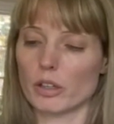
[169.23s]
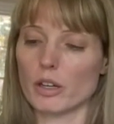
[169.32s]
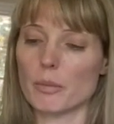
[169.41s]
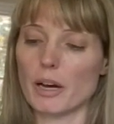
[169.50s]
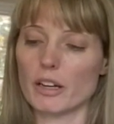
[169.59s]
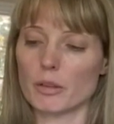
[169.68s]

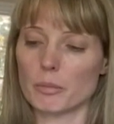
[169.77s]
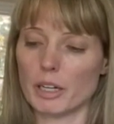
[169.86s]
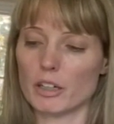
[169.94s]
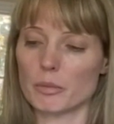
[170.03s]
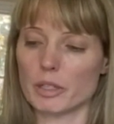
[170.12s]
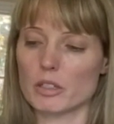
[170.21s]
about
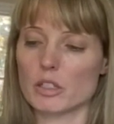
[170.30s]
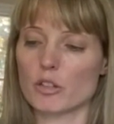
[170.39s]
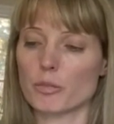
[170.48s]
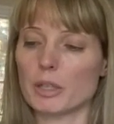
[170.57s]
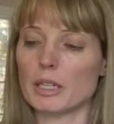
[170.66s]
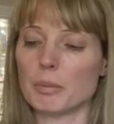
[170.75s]
impairments of
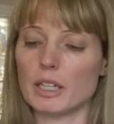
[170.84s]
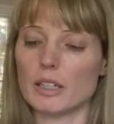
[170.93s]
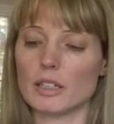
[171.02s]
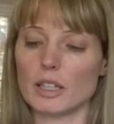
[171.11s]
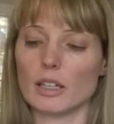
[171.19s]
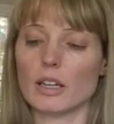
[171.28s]

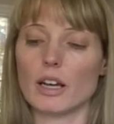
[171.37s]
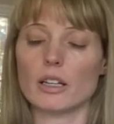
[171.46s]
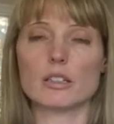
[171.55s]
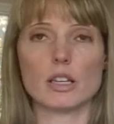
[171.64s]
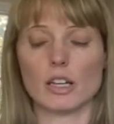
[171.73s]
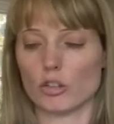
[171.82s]
PP&E and
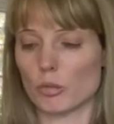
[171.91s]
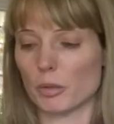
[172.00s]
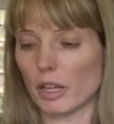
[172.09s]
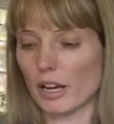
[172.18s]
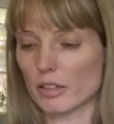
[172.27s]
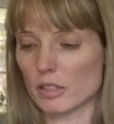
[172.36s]
intangible
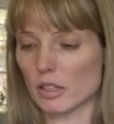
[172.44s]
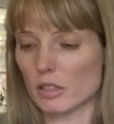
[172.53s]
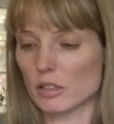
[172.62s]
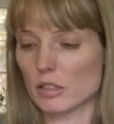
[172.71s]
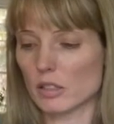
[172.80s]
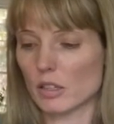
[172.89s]

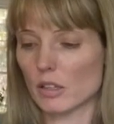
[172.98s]
assets,